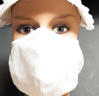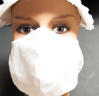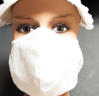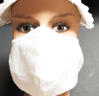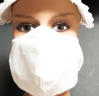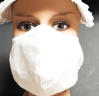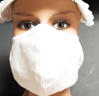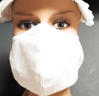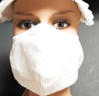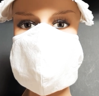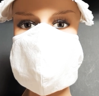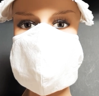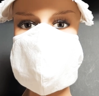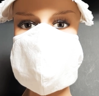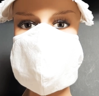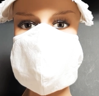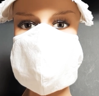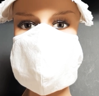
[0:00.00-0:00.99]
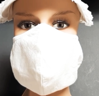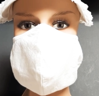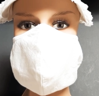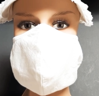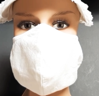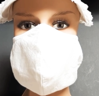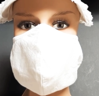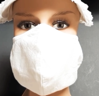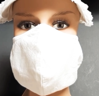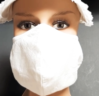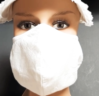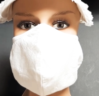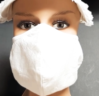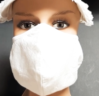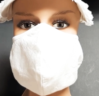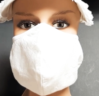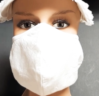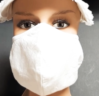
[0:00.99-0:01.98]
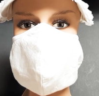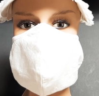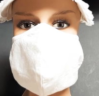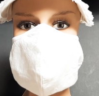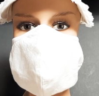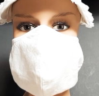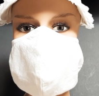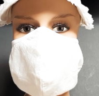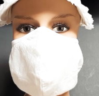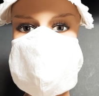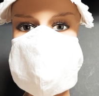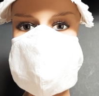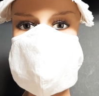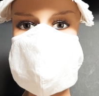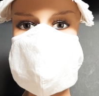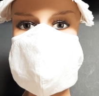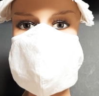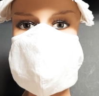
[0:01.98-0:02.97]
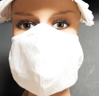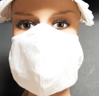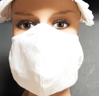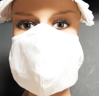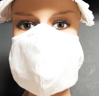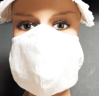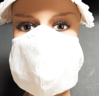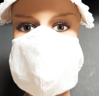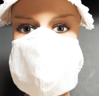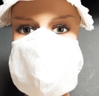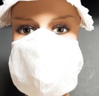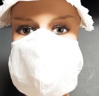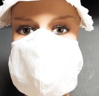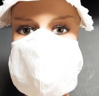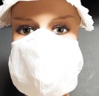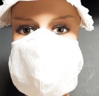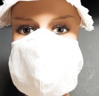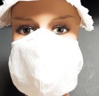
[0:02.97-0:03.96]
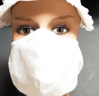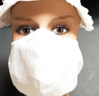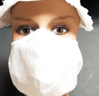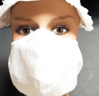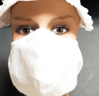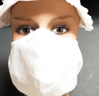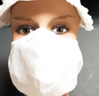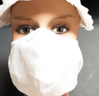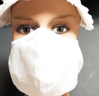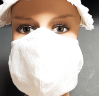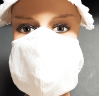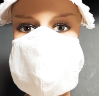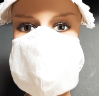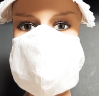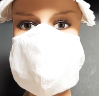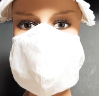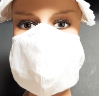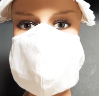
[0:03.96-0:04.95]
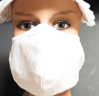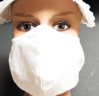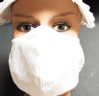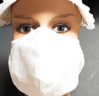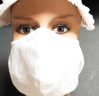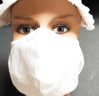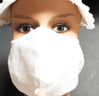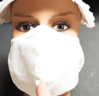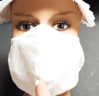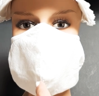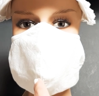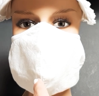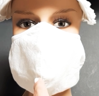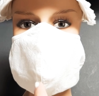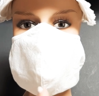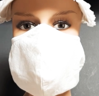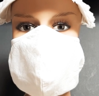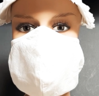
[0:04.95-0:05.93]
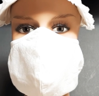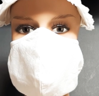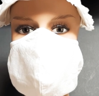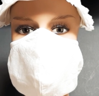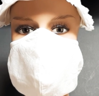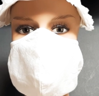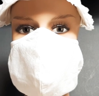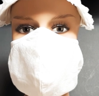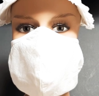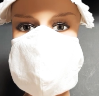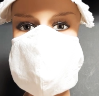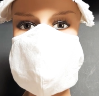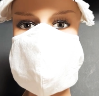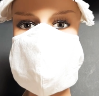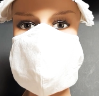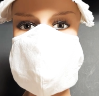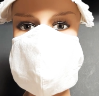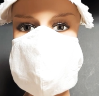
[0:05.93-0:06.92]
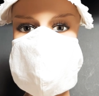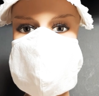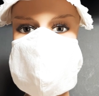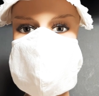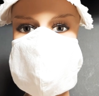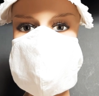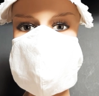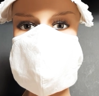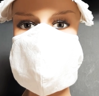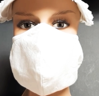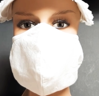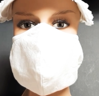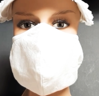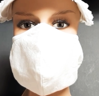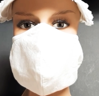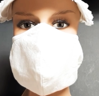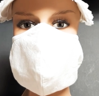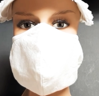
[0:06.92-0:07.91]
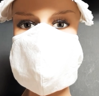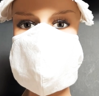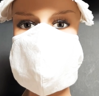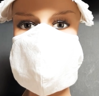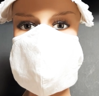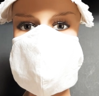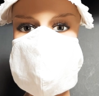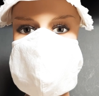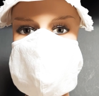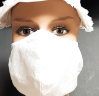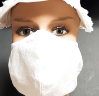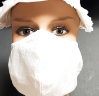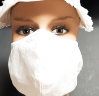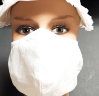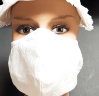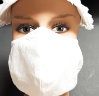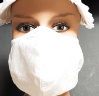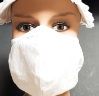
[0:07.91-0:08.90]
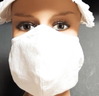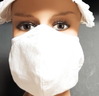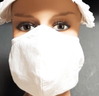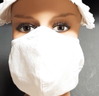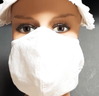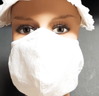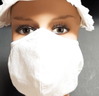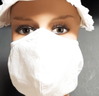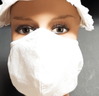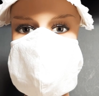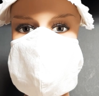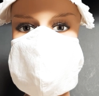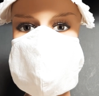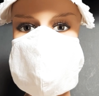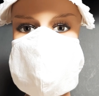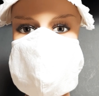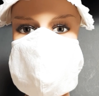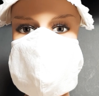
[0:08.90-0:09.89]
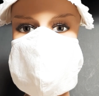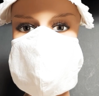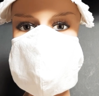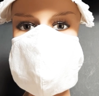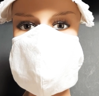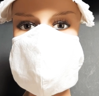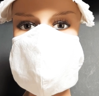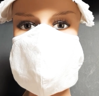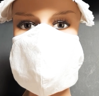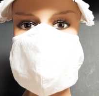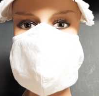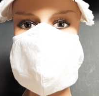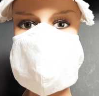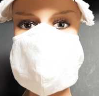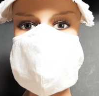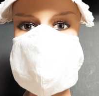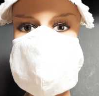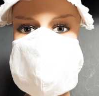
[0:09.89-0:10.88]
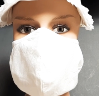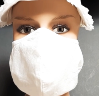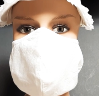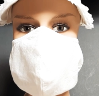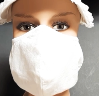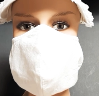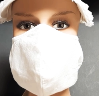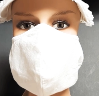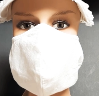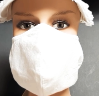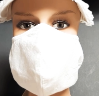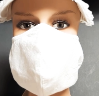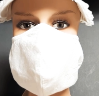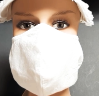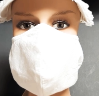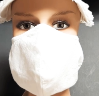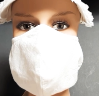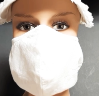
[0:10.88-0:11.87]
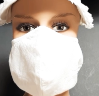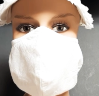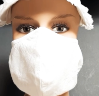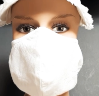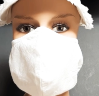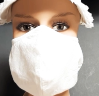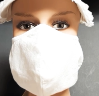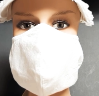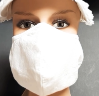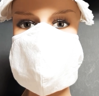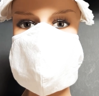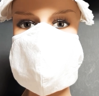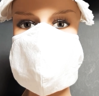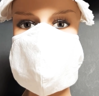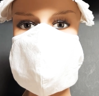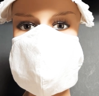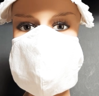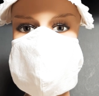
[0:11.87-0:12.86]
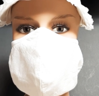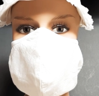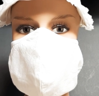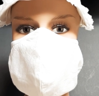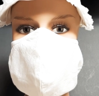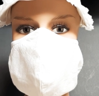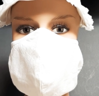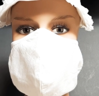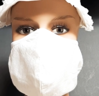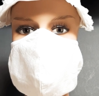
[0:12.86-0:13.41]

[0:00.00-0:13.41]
2 protective layers on the 2 fabrics, the lining and the outer covering fabric, this fabric here, you don't want it to penetrate through the mask and then go put that thing back on and it's in the mask and now you're breathing it.